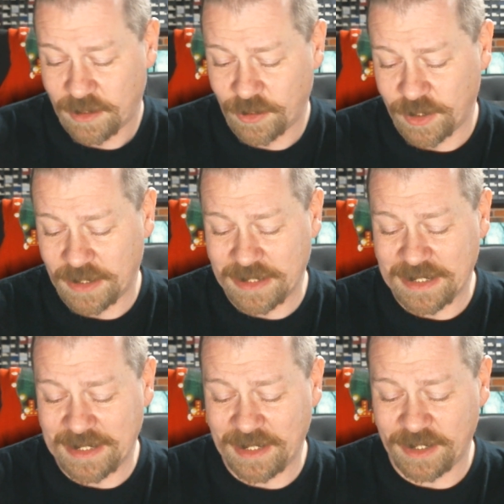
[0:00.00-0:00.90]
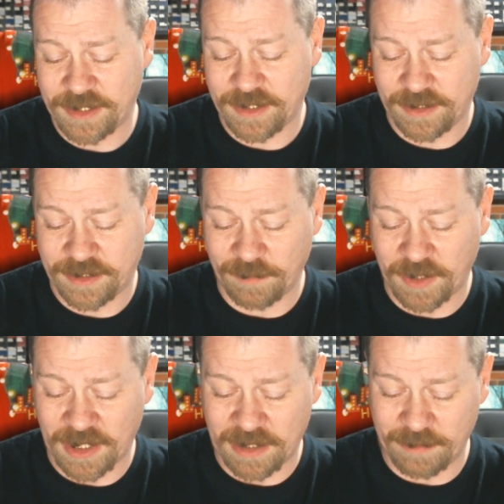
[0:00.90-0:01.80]
last some
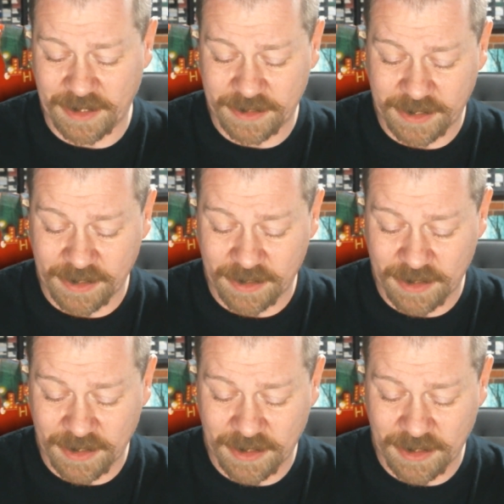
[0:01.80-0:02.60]
comments here,